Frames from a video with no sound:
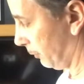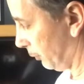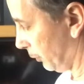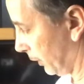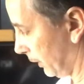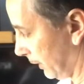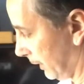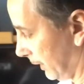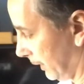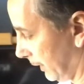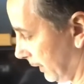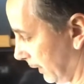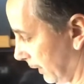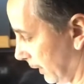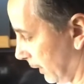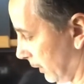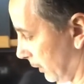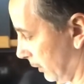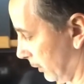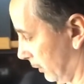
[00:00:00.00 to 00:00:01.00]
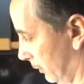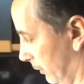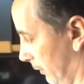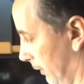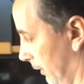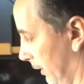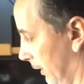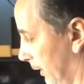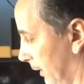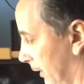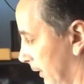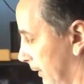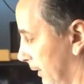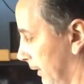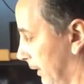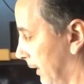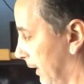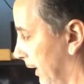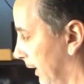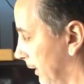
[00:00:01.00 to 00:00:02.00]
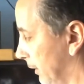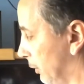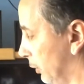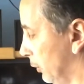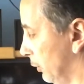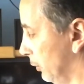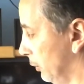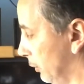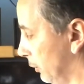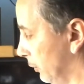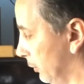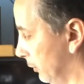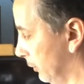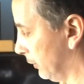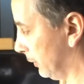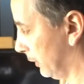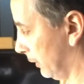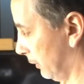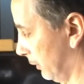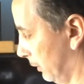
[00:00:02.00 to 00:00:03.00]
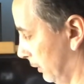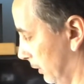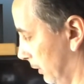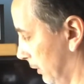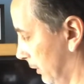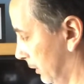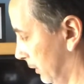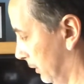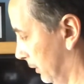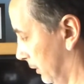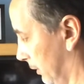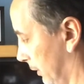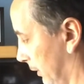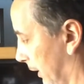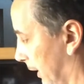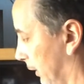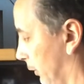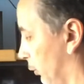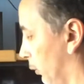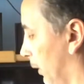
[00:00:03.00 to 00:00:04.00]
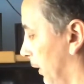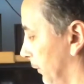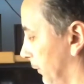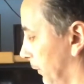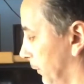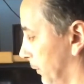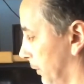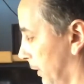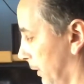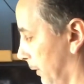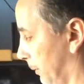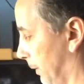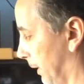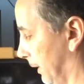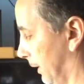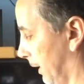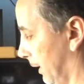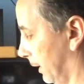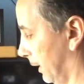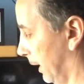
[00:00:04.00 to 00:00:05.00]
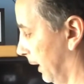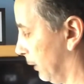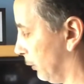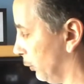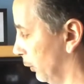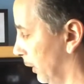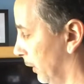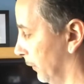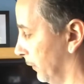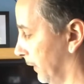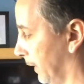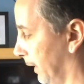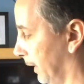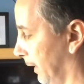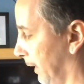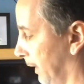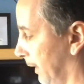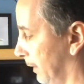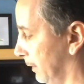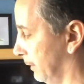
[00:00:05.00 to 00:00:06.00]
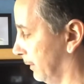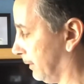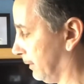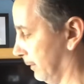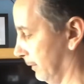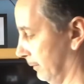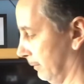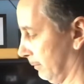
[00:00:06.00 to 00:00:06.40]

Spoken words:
bring the K2s or K12, I'm sorry about that, K12, K8s.